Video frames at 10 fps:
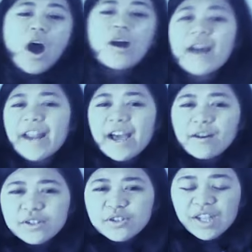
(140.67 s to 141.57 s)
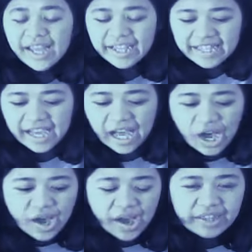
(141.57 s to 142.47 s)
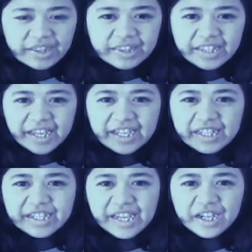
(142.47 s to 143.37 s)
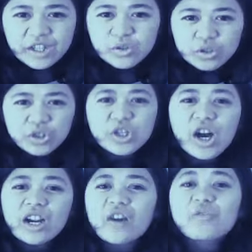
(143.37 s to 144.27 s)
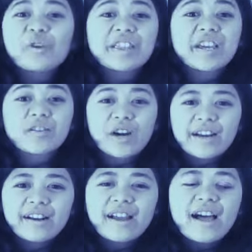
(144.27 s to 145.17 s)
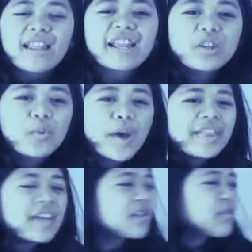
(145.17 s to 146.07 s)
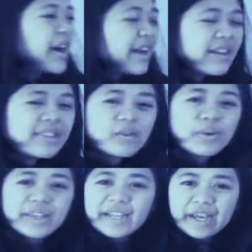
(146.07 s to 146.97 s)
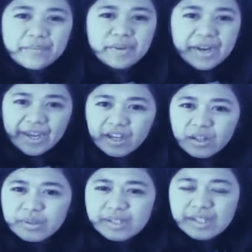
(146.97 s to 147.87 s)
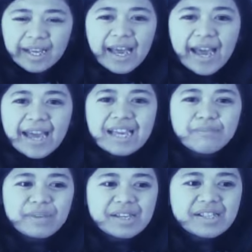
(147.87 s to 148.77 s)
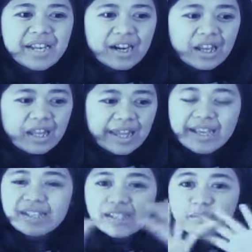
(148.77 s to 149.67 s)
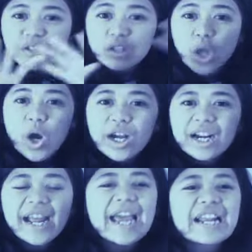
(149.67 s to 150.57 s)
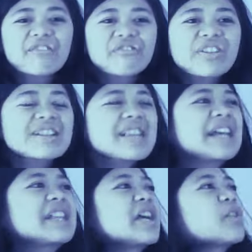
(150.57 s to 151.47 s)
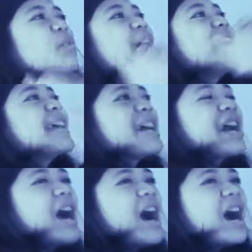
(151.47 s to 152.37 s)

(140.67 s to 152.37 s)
All right, I also like that they get a good shot of when they run, like the way they run, the way the camera angle was, like it makes their legs seems longer and it feels like they're running